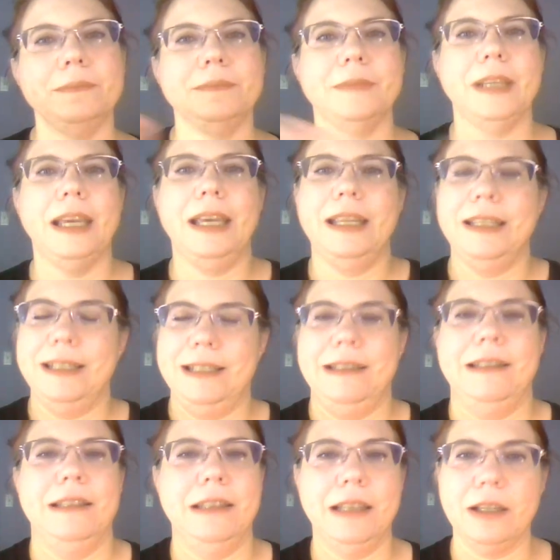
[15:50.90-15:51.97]
And
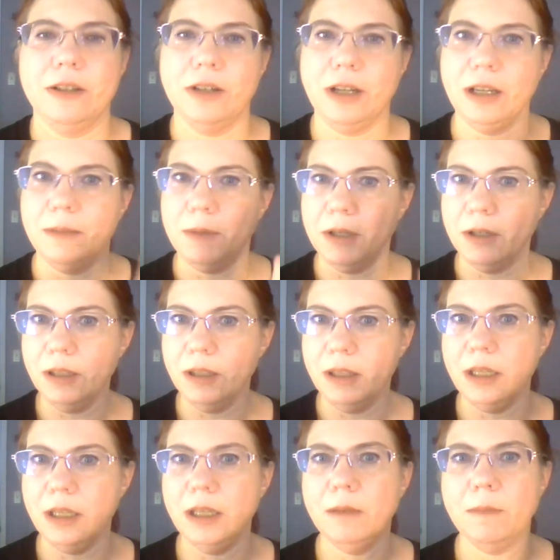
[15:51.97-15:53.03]
that turned out to be a good
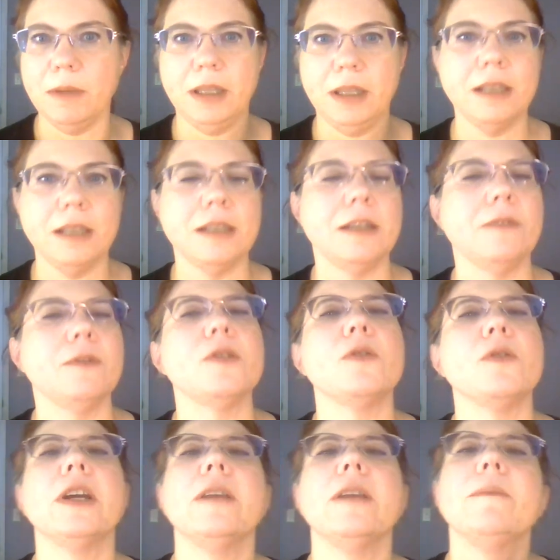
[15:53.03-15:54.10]
thing, but that's a different
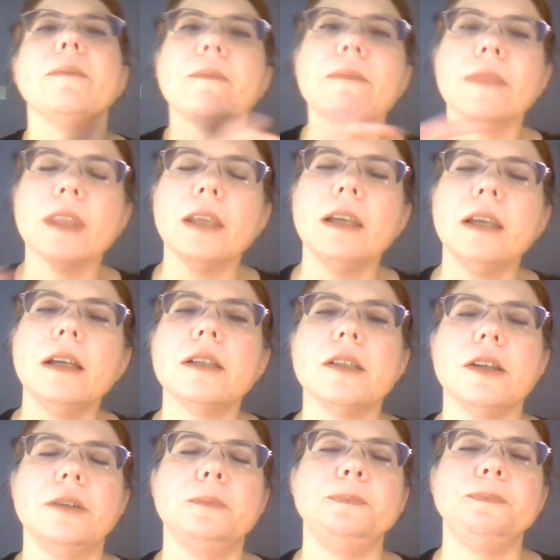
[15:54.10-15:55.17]
story.
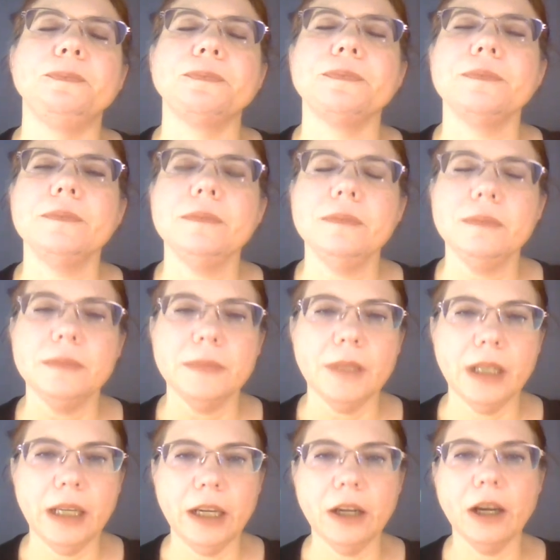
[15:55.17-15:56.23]
So,
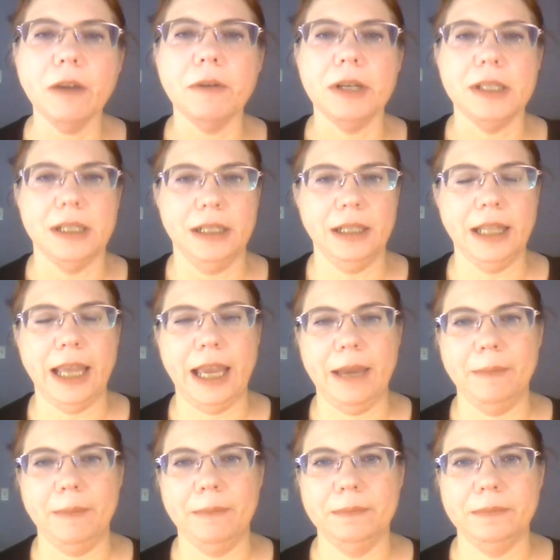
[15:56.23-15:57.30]
here I was in a lab,
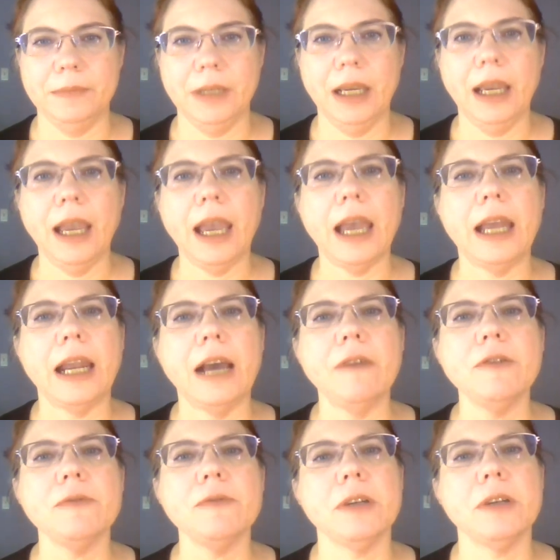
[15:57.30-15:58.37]
and I
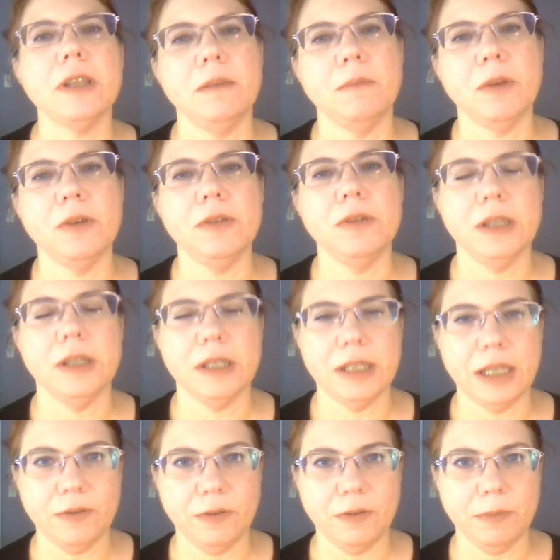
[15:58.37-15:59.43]
was one of the most
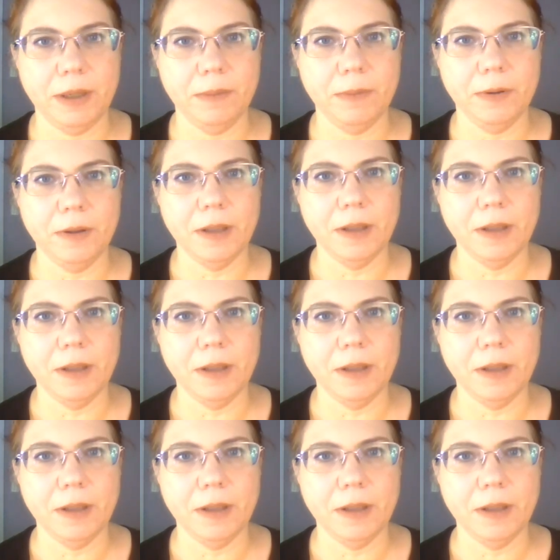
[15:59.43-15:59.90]
successful people